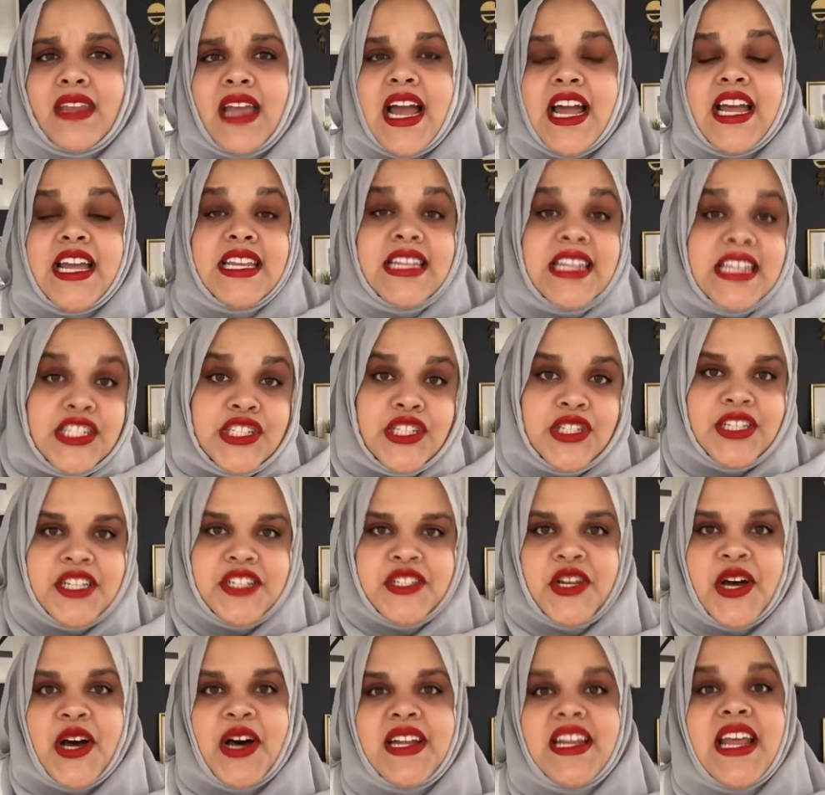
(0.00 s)
I initially
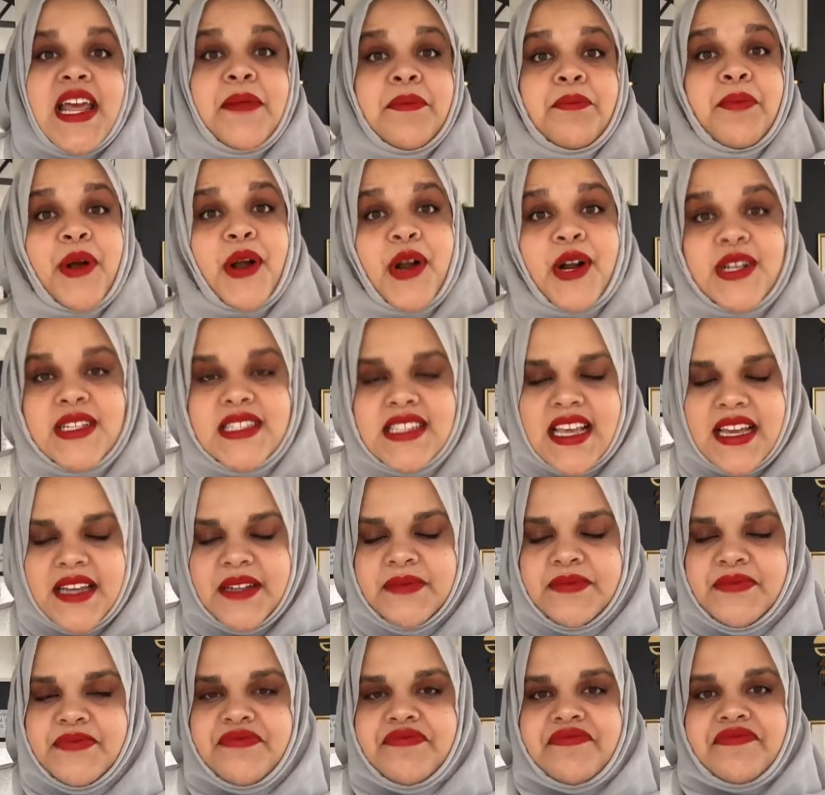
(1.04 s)
taught in
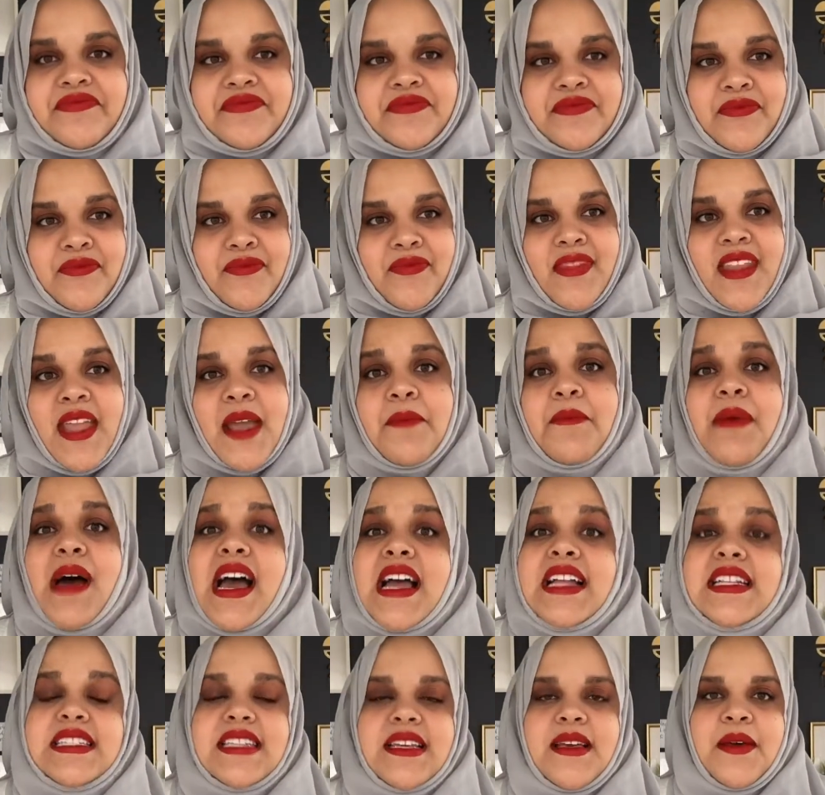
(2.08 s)
person,
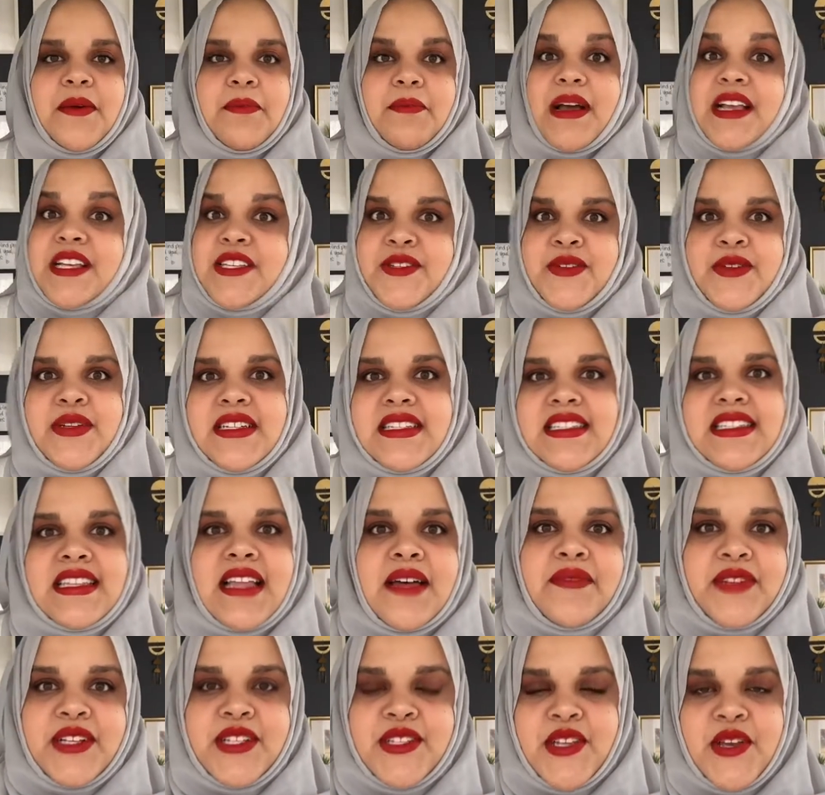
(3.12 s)
but my students
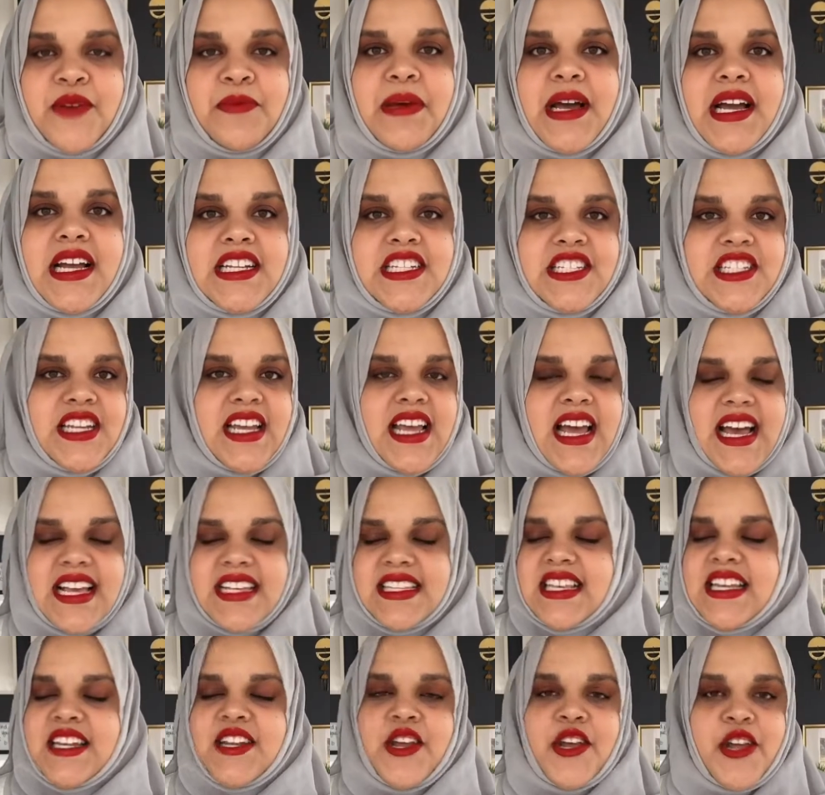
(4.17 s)
loved it so much. I
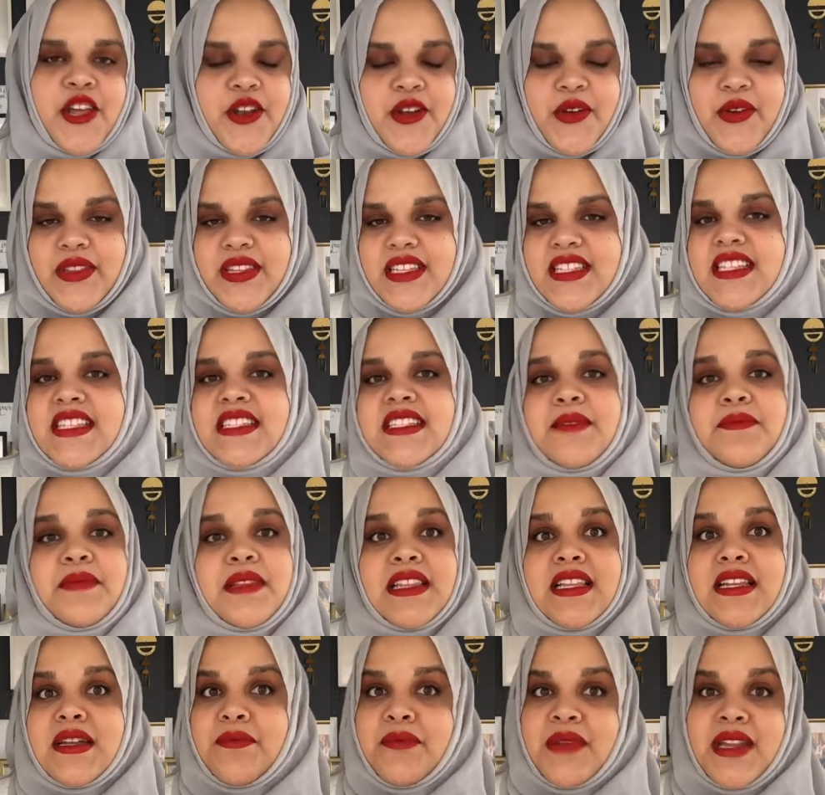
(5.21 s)
said, this is something
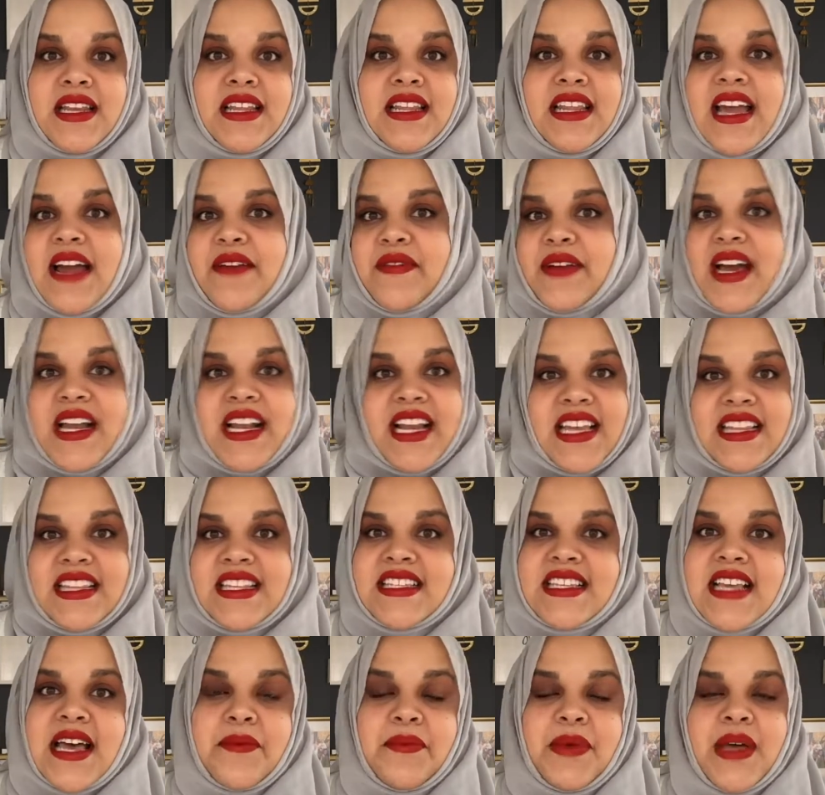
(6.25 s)
that immediately I've got to get
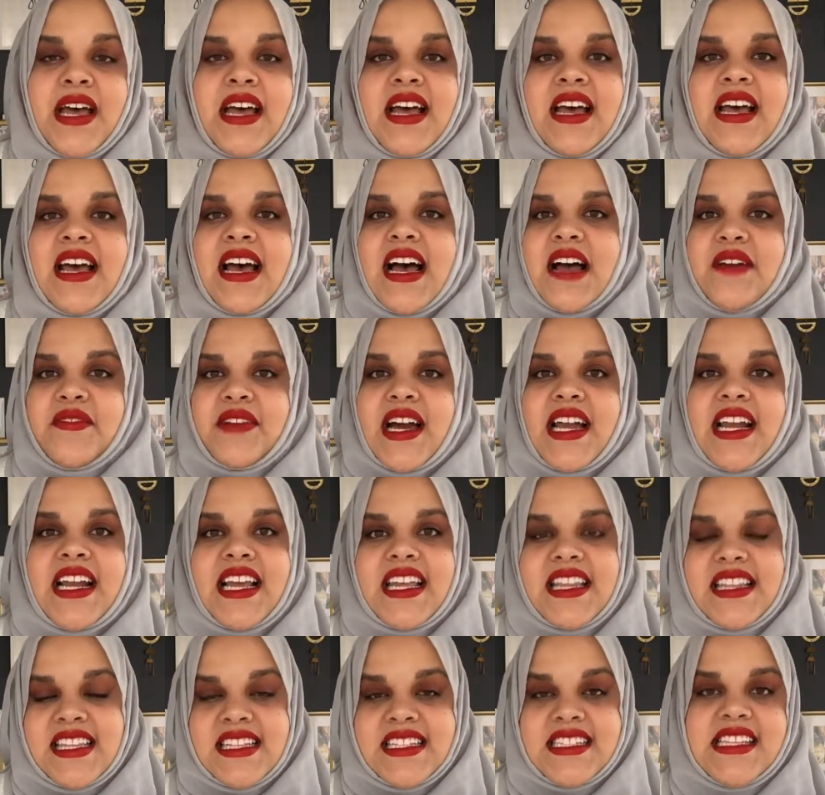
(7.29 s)
this up. I've got to
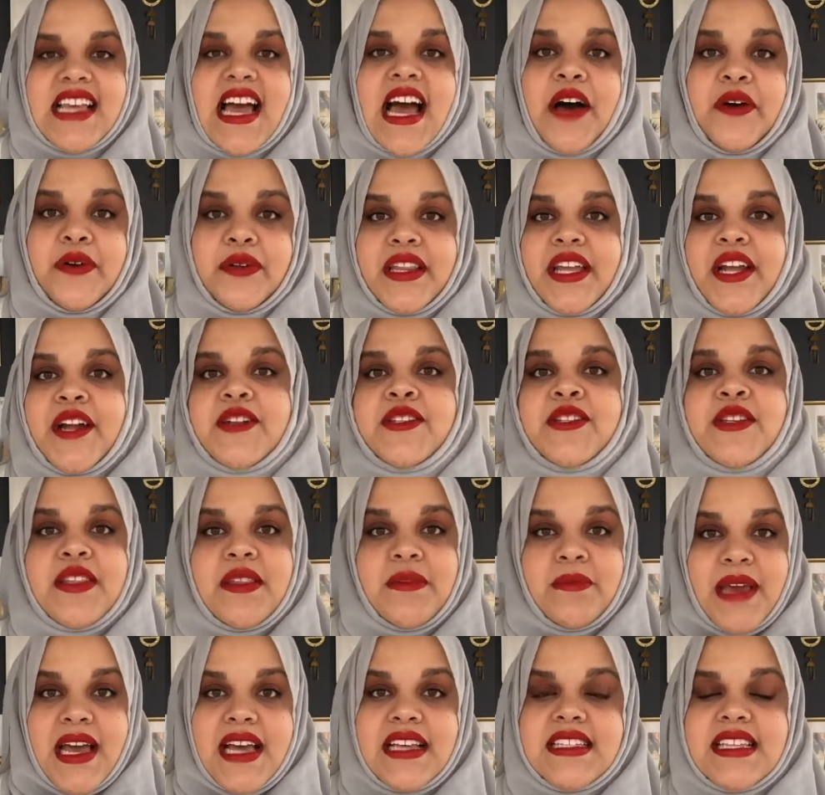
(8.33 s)
get this out there to the
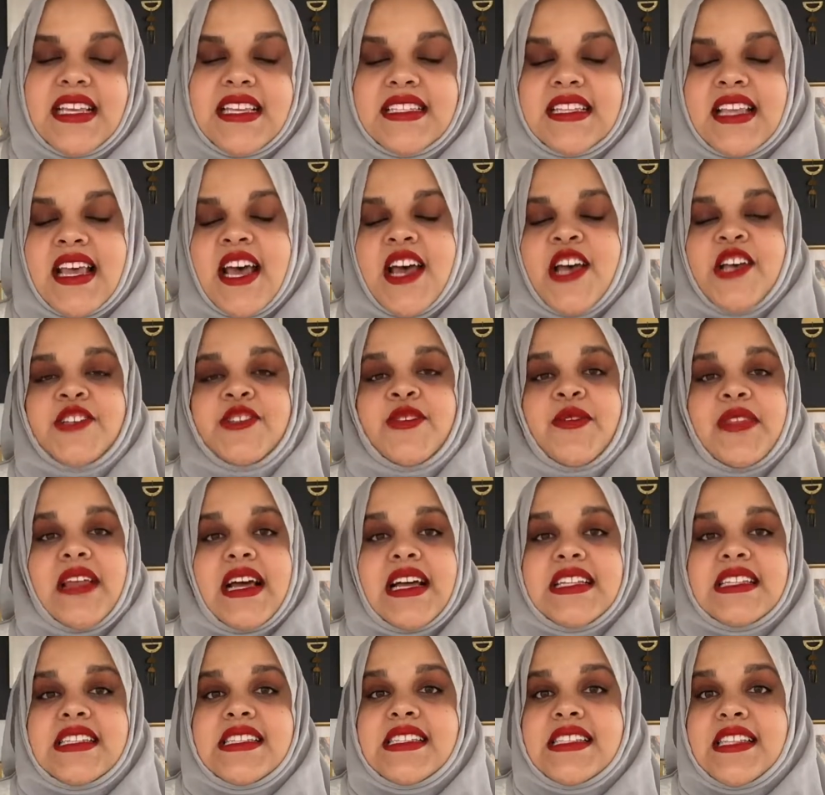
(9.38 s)
masses. So
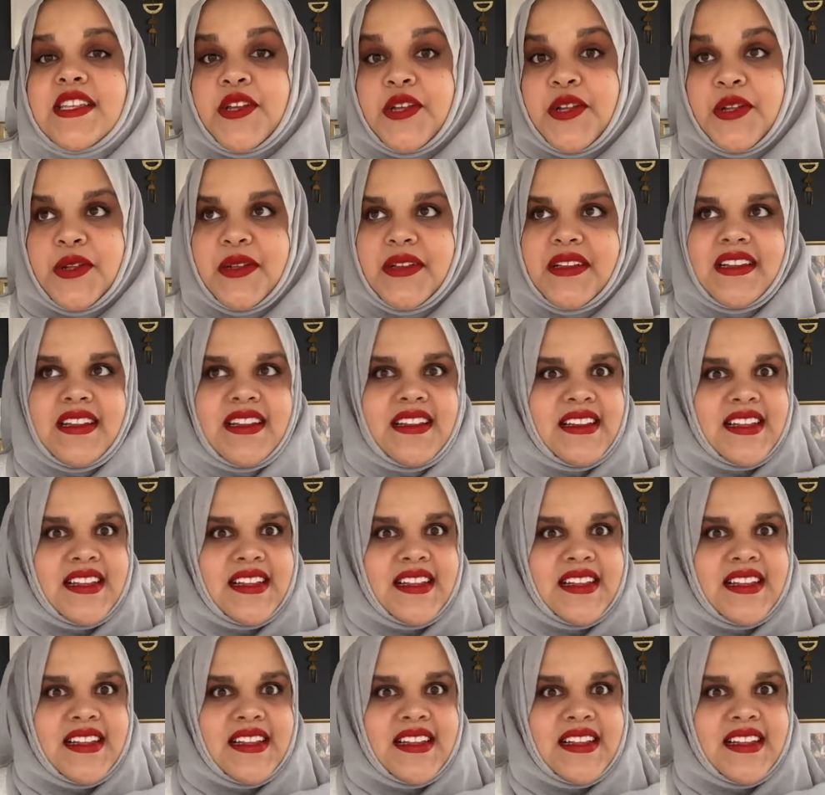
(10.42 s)
that's still